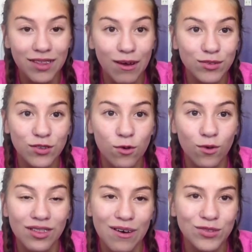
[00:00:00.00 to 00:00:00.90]
That was
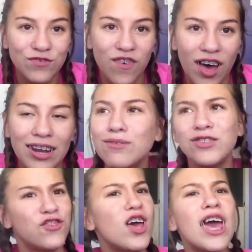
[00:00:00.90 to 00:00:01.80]
cool. That was fun. It
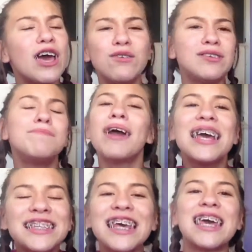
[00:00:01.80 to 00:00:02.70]
was an
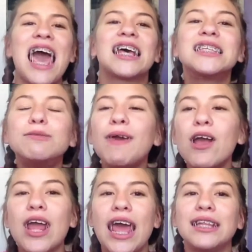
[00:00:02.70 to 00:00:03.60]
amazing
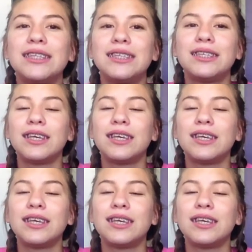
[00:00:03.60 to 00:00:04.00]
experience